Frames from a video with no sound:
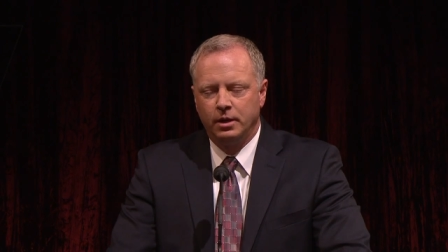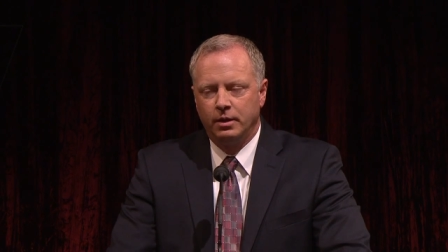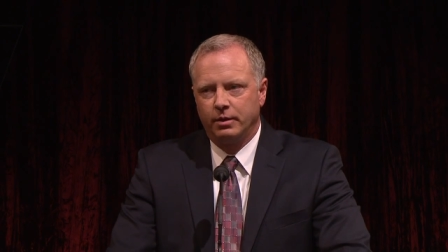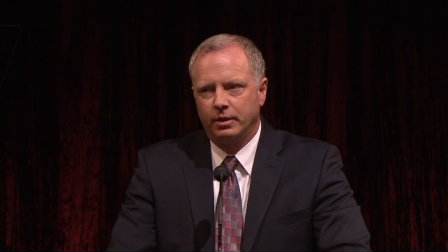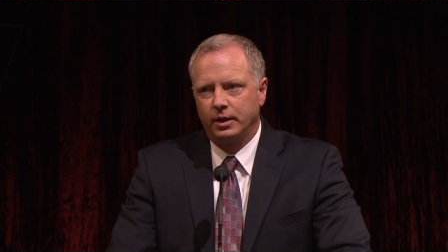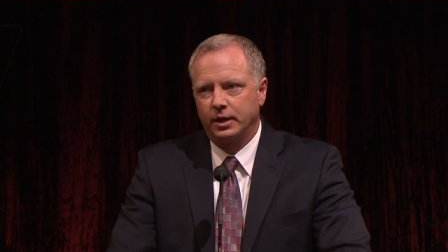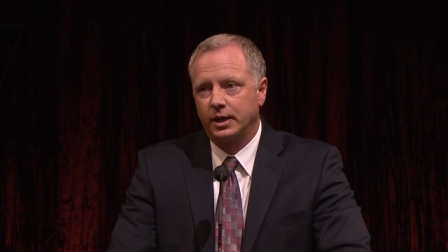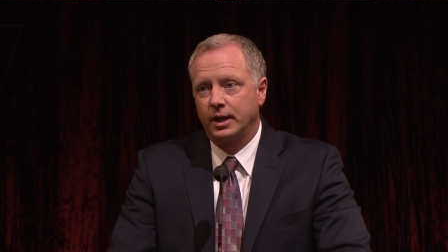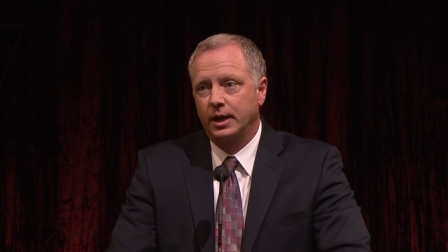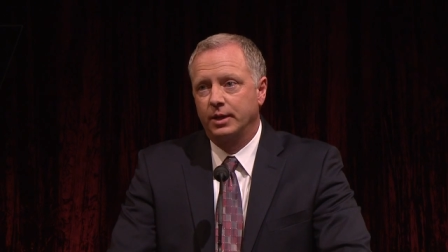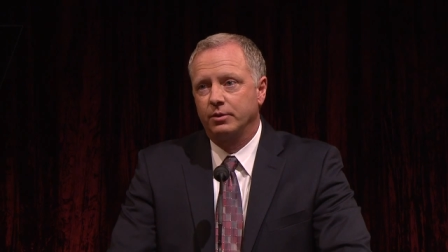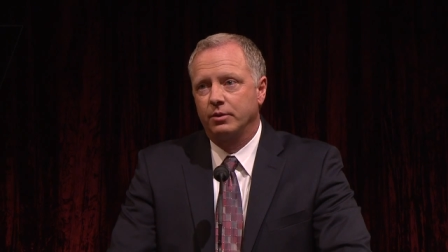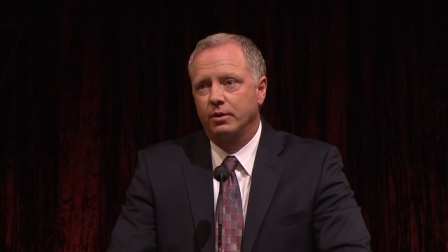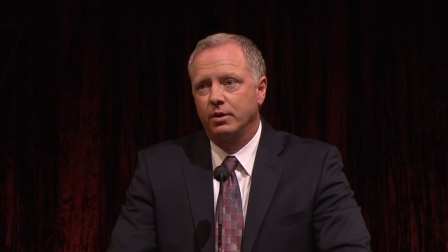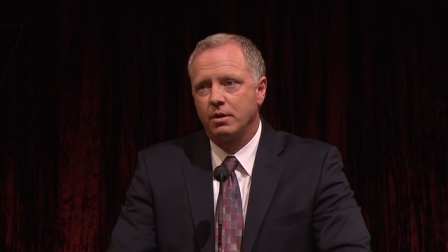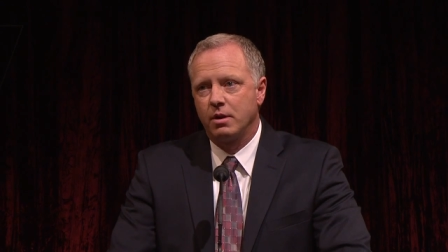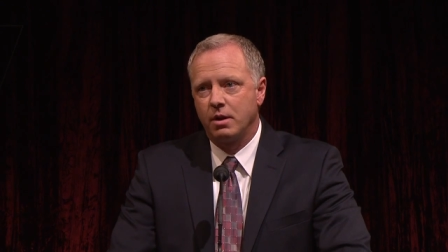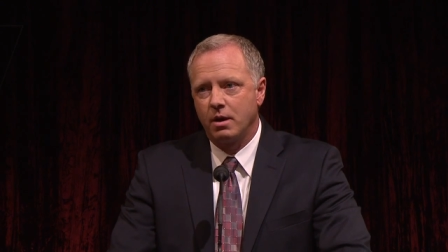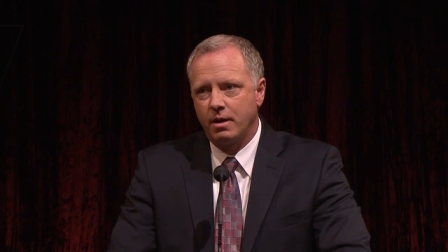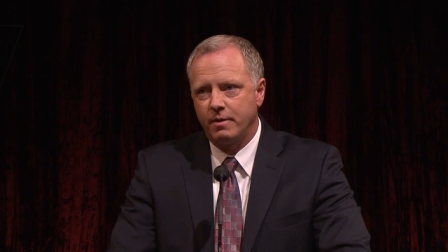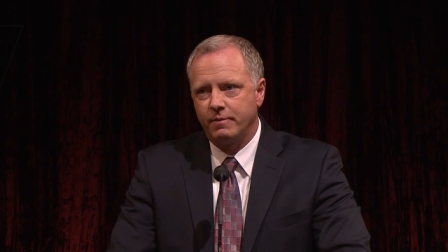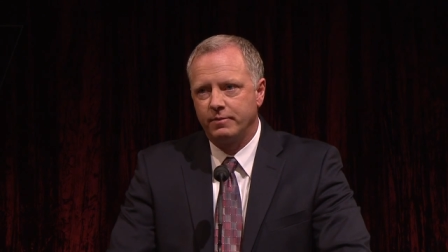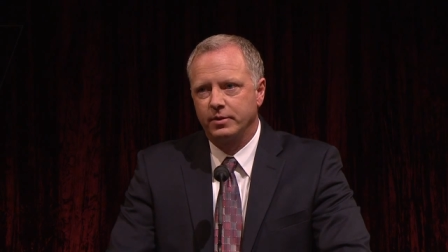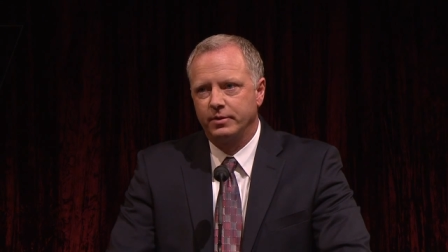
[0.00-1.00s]
They gather
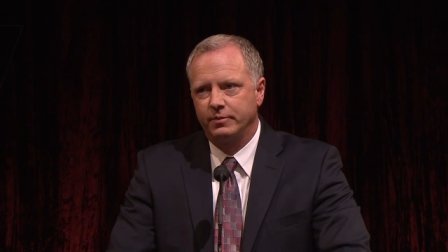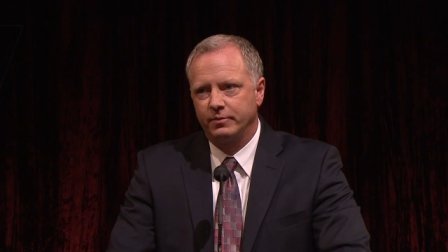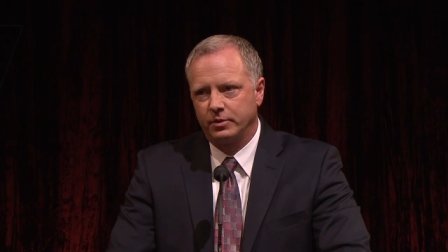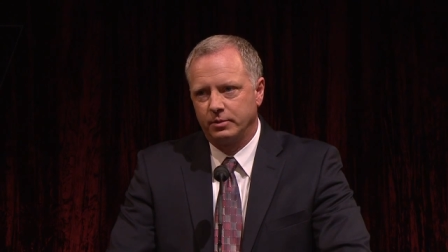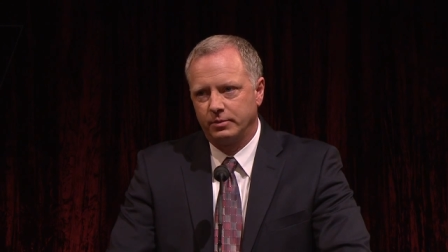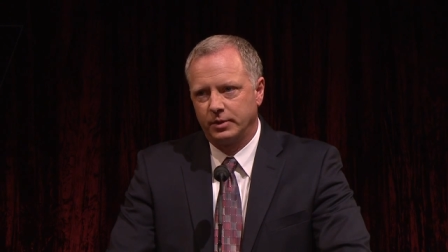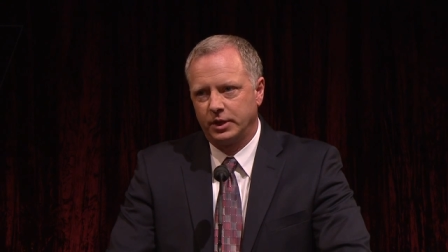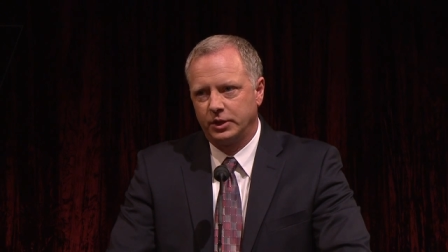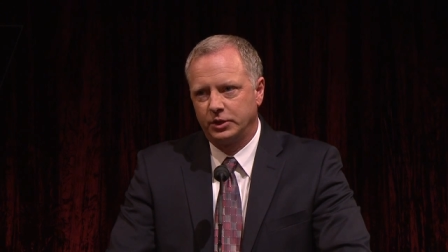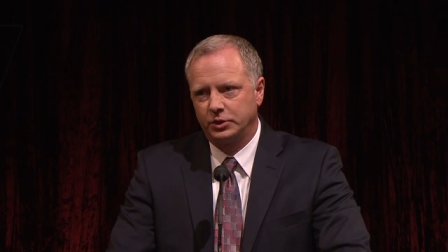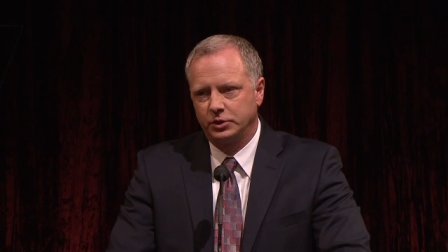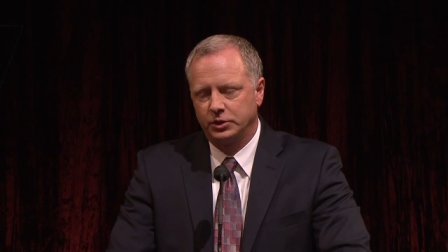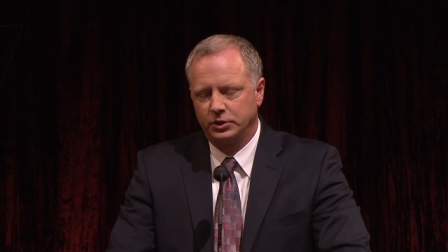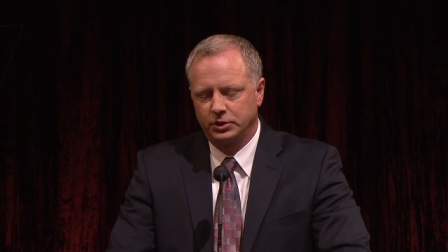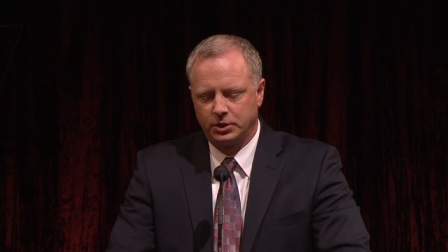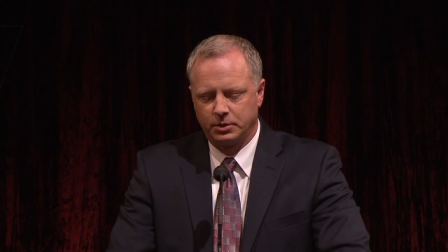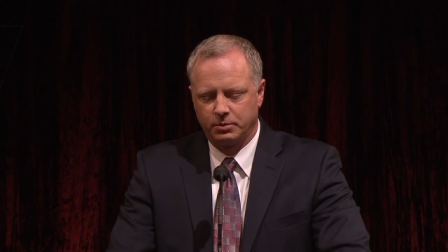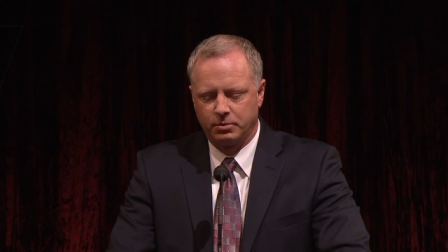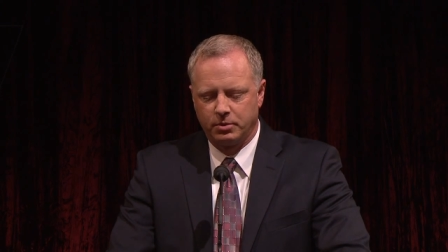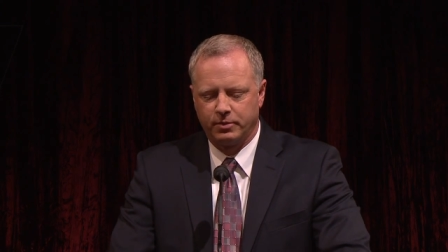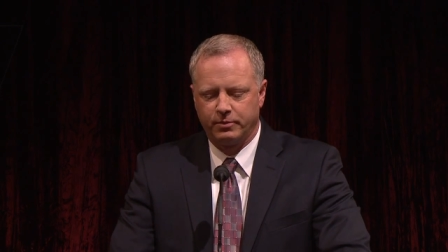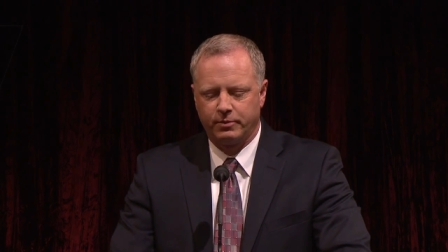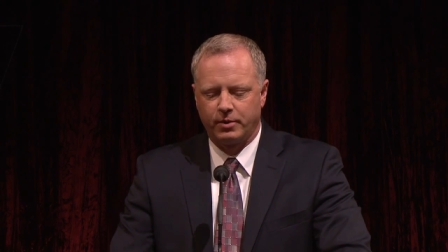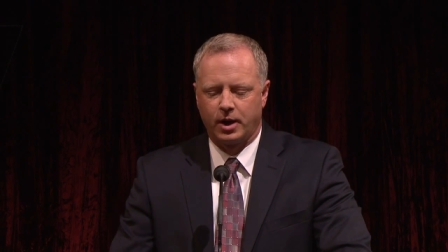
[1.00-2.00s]
enough information to
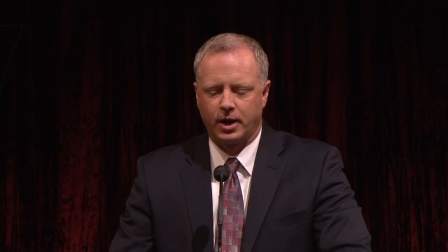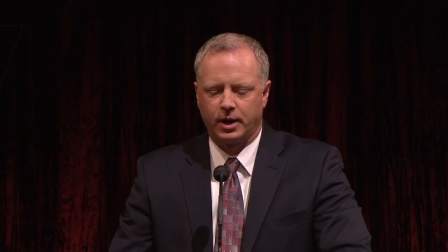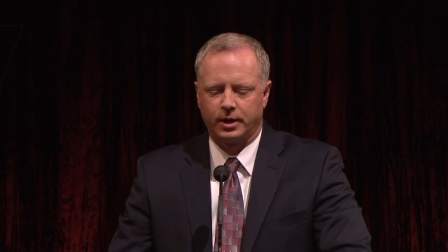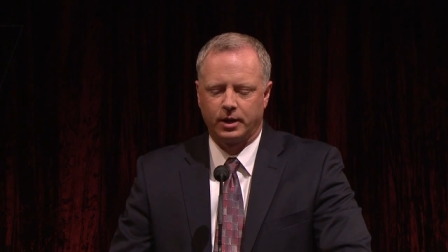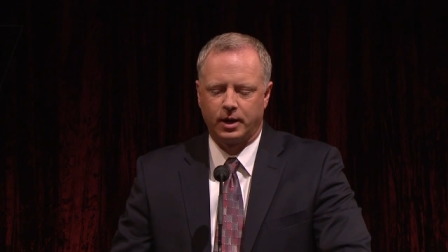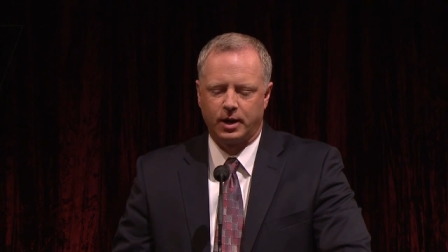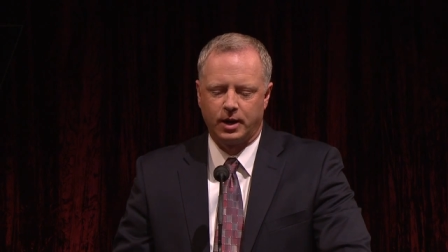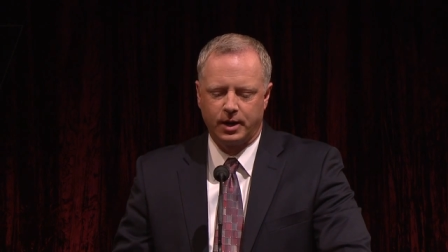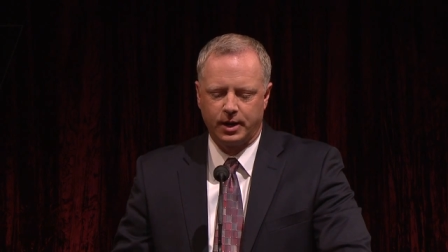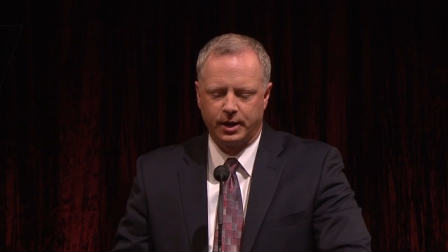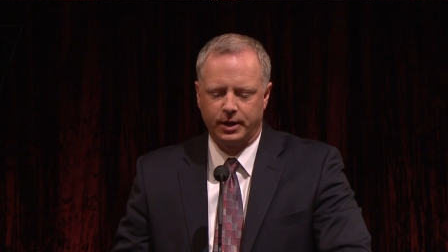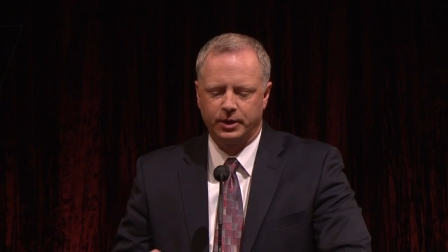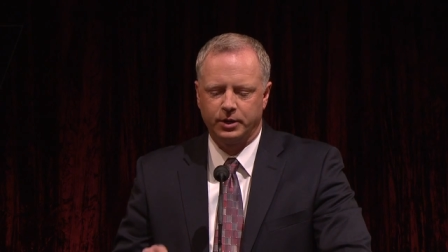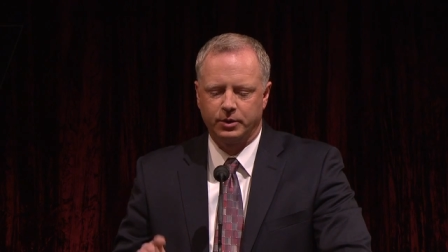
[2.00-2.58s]
provide a high